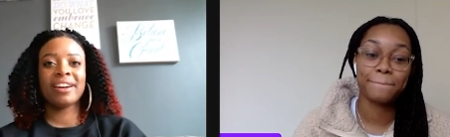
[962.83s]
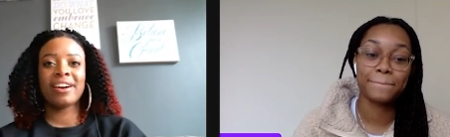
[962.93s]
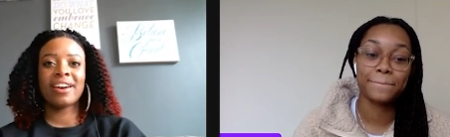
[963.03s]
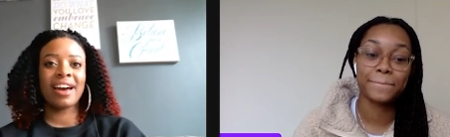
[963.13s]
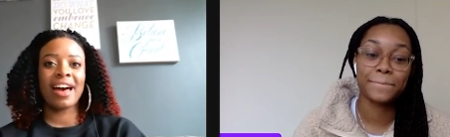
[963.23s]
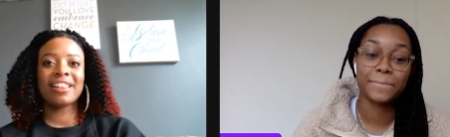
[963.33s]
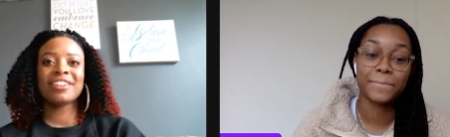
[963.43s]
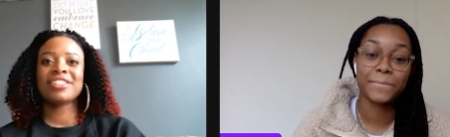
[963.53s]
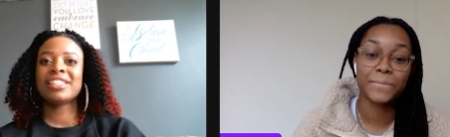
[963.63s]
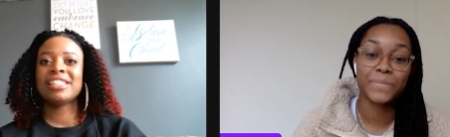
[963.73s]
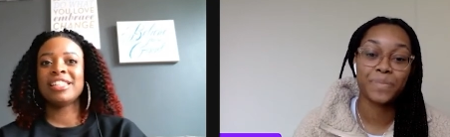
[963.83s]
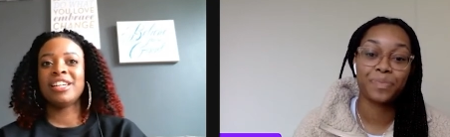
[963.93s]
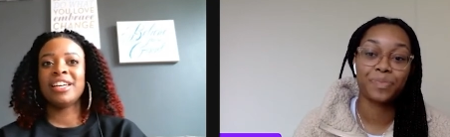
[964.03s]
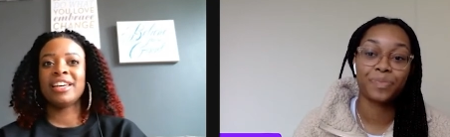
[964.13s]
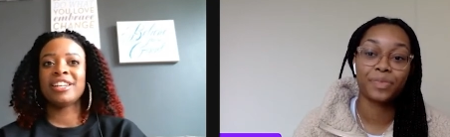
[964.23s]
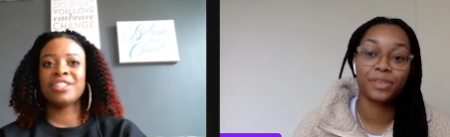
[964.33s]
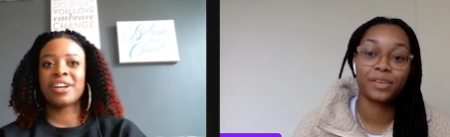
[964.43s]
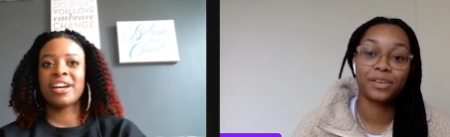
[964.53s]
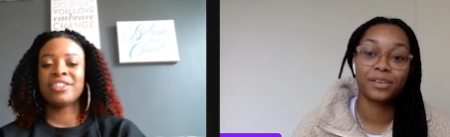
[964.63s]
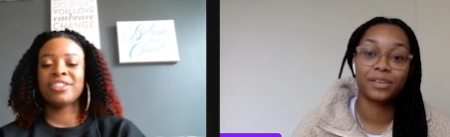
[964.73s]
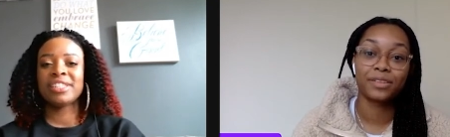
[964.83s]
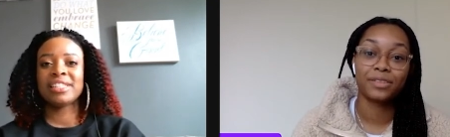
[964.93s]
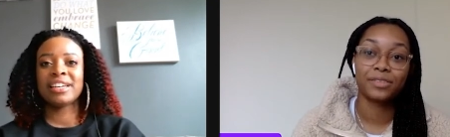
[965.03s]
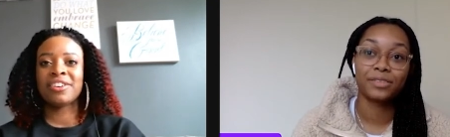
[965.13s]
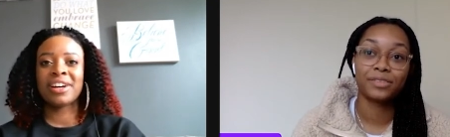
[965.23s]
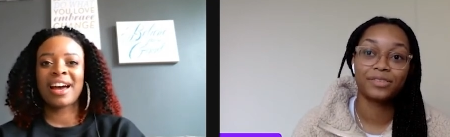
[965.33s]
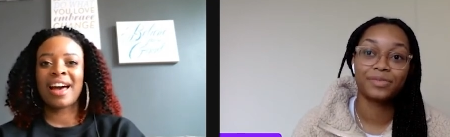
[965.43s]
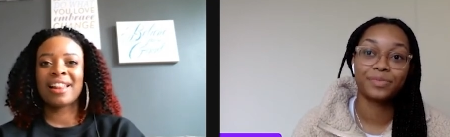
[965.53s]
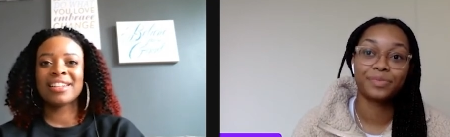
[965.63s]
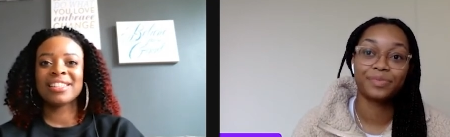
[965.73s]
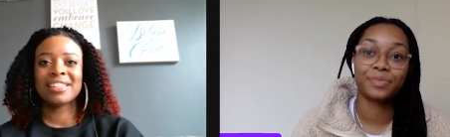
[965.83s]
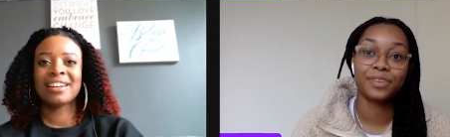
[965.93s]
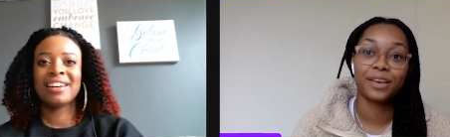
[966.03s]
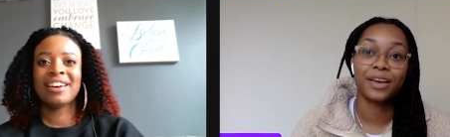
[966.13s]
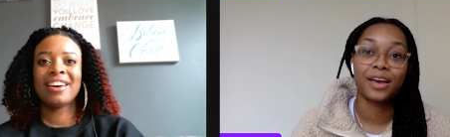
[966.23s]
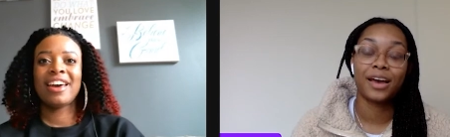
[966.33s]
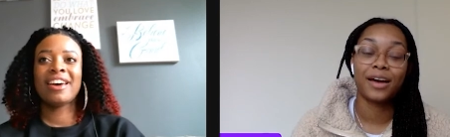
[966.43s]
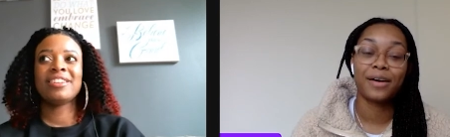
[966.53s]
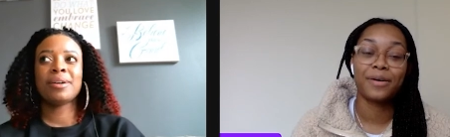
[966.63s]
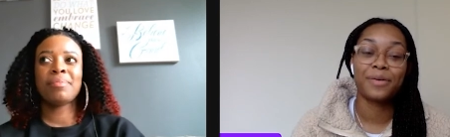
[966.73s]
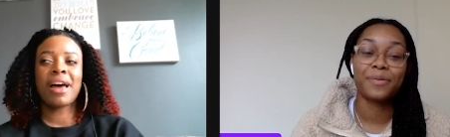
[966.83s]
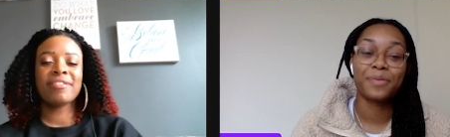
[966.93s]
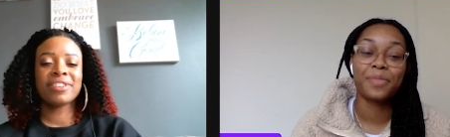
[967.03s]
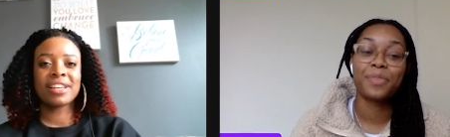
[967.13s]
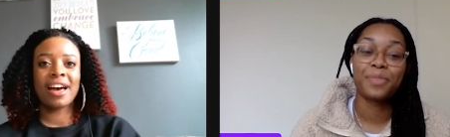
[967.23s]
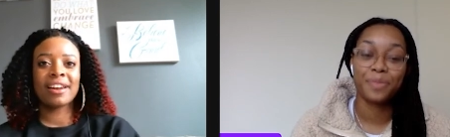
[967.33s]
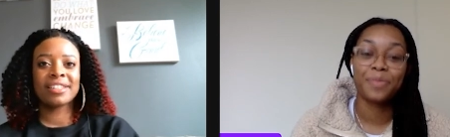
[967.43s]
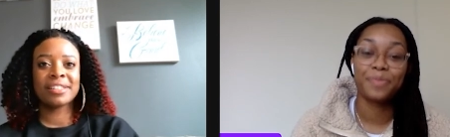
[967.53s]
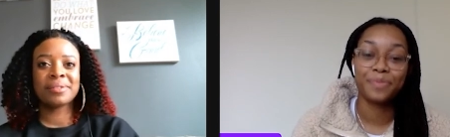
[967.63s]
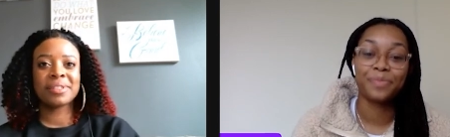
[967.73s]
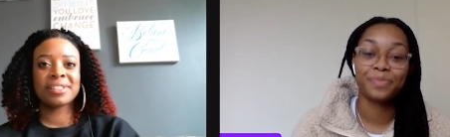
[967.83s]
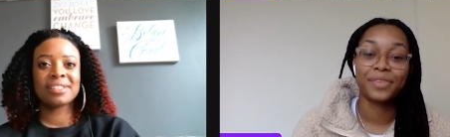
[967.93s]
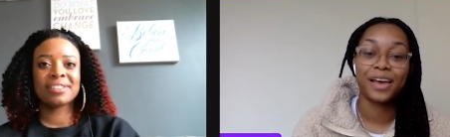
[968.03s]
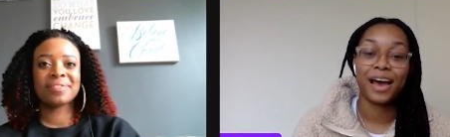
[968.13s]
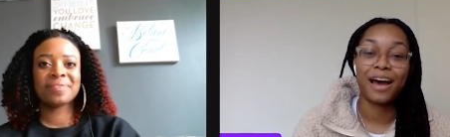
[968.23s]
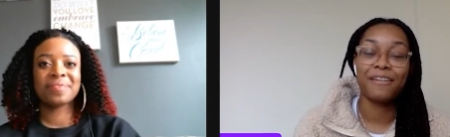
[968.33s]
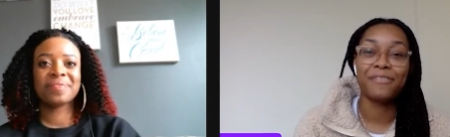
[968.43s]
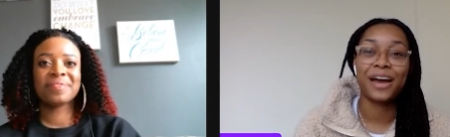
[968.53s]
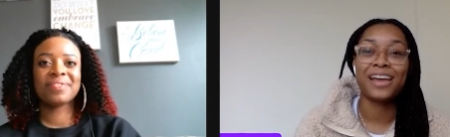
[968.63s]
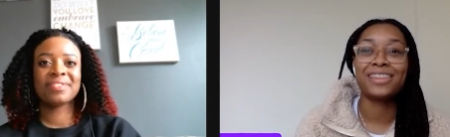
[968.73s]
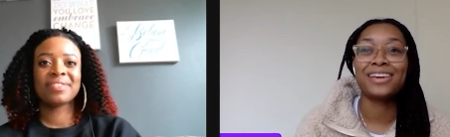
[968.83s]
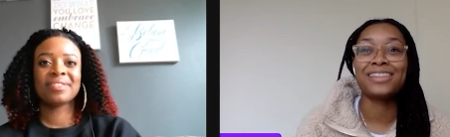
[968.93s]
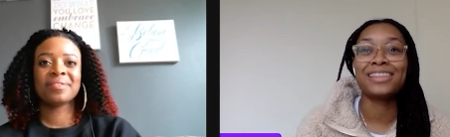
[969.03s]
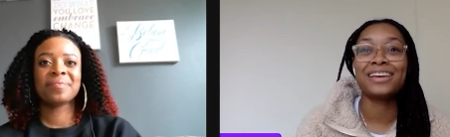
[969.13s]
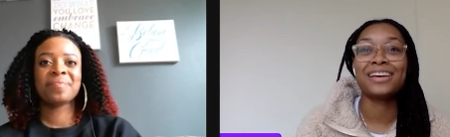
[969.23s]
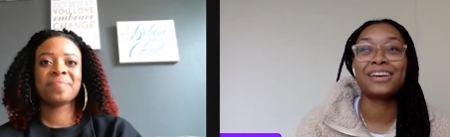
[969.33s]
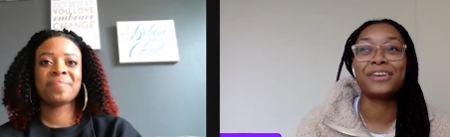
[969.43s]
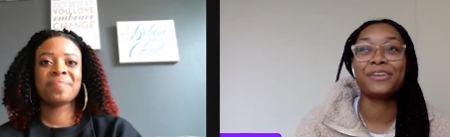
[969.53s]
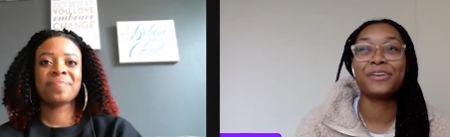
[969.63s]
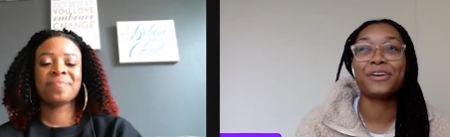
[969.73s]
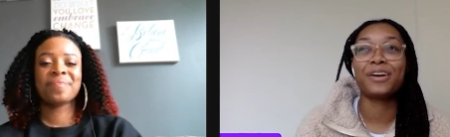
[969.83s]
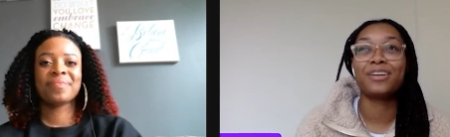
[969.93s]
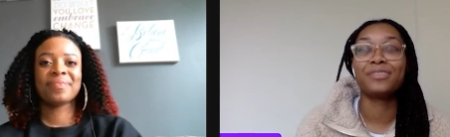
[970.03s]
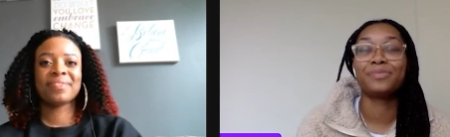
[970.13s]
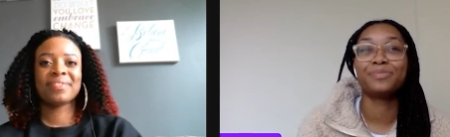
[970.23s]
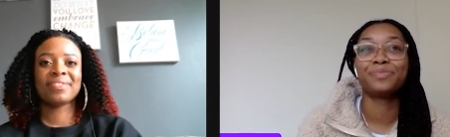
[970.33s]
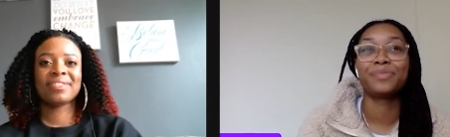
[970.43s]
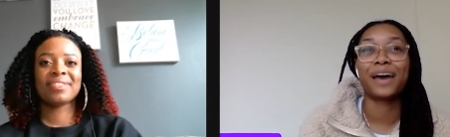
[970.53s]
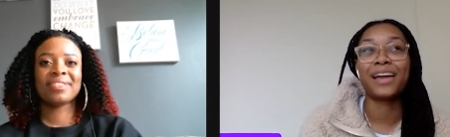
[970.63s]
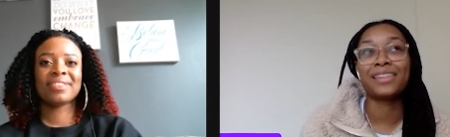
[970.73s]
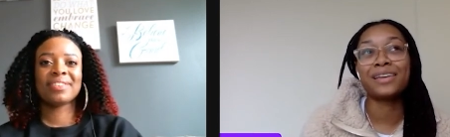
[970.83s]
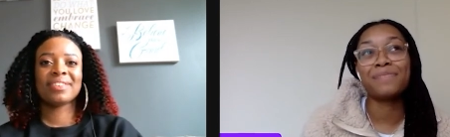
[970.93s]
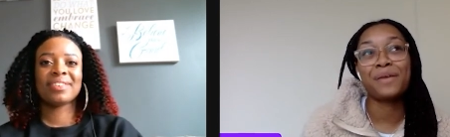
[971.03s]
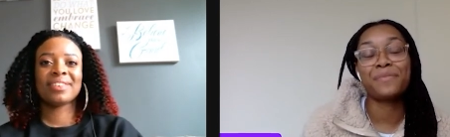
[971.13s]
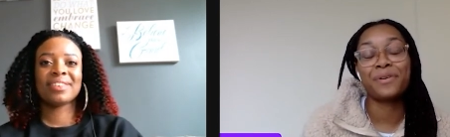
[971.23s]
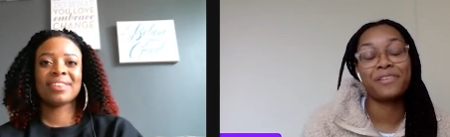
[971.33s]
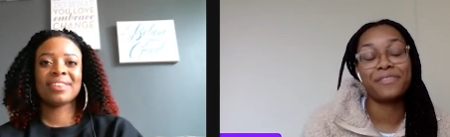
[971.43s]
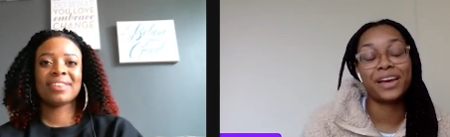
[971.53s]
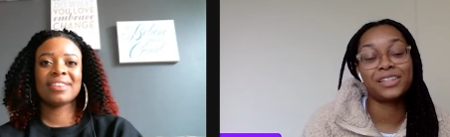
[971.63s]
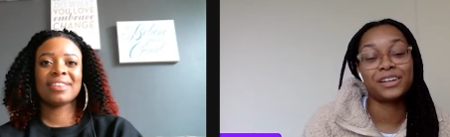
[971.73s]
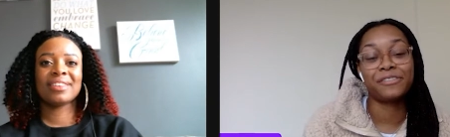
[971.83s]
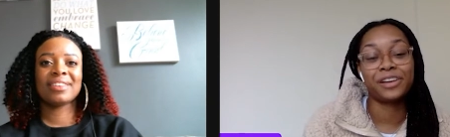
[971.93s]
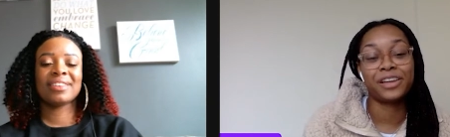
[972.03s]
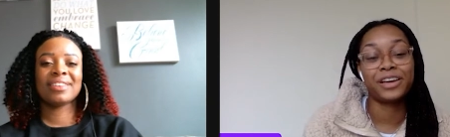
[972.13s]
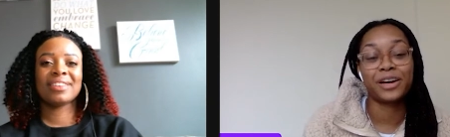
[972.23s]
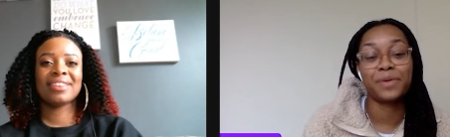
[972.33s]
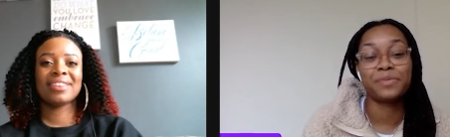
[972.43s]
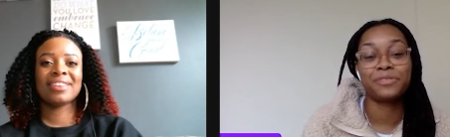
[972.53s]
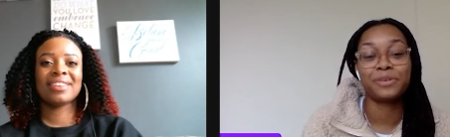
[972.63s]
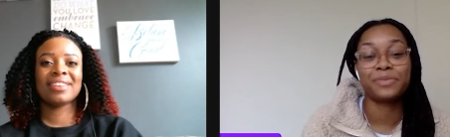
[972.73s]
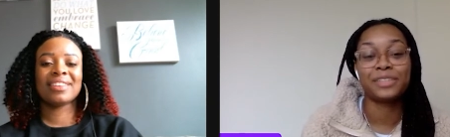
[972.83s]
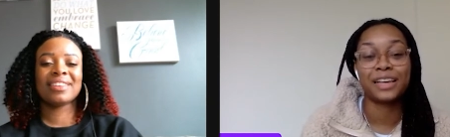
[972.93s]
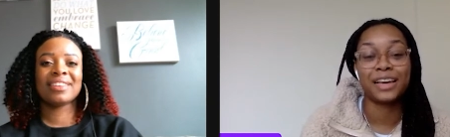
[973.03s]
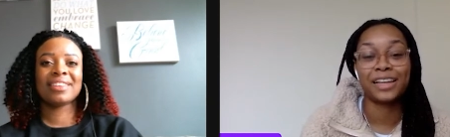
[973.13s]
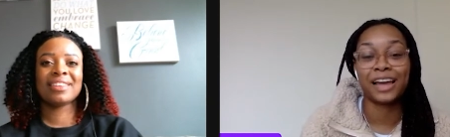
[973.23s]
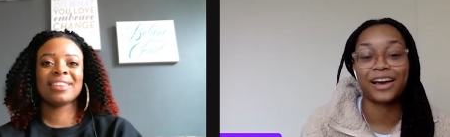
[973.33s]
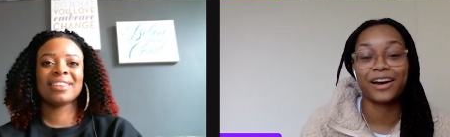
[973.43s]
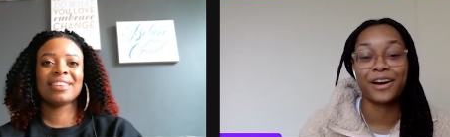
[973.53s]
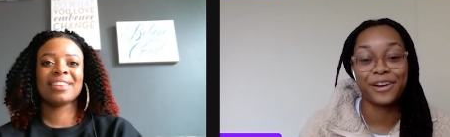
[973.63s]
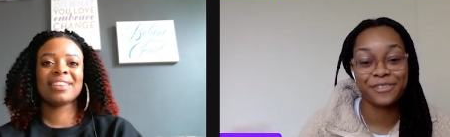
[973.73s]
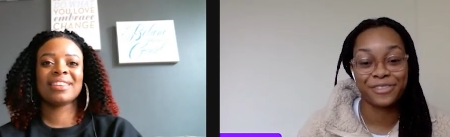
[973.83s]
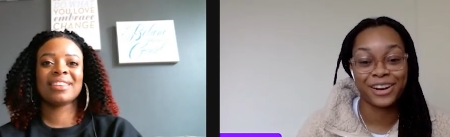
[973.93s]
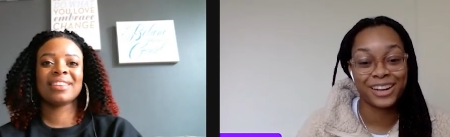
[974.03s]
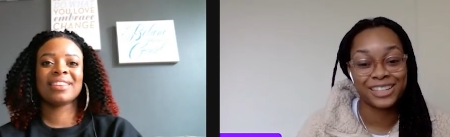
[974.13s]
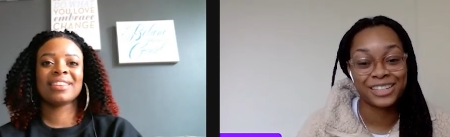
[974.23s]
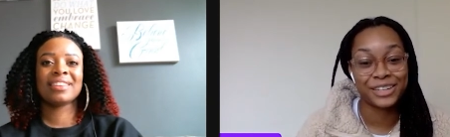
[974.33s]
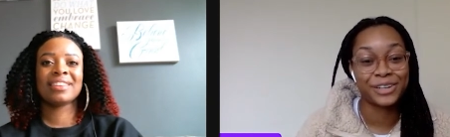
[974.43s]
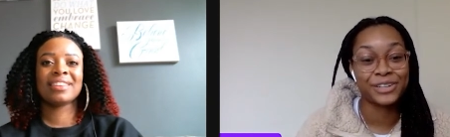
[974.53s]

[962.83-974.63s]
Speaker 1: to go to college, or did she get your interest in going to college and applying um, for scholarships?
Speaker 2: I I think that I think my motivation really comes from seeing like her friends,